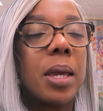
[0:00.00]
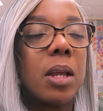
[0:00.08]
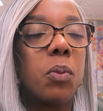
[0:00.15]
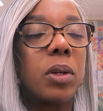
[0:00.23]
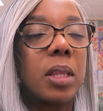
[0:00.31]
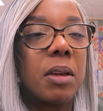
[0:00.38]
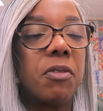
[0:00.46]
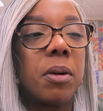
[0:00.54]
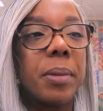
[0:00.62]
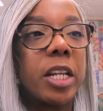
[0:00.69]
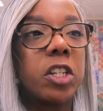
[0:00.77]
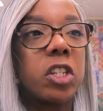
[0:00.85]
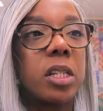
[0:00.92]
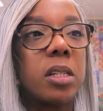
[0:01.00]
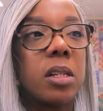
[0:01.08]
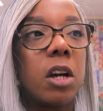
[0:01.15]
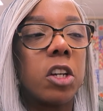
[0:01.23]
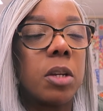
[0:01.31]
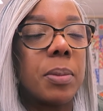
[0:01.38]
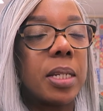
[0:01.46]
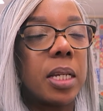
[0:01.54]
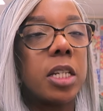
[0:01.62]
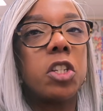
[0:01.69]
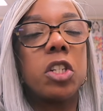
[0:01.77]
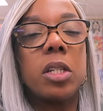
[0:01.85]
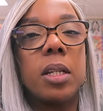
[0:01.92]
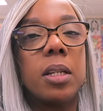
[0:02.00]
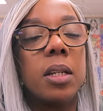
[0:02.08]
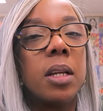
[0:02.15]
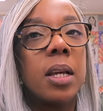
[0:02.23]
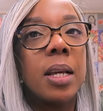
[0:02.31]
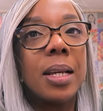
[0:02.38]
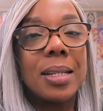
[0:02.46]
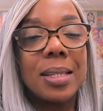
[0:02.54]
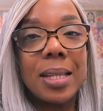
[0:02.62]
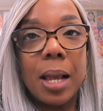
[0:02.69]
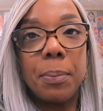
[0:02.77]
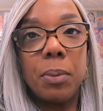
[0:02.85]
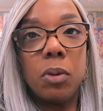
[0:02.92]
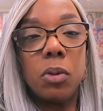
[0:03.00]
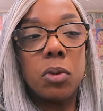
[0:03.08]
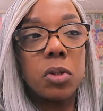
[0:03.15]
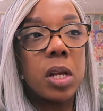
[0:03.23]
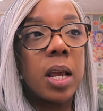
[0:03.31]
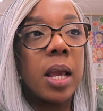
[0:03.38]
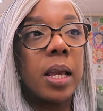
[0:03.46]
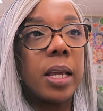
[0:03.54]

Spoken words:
in with information and documentation and samples,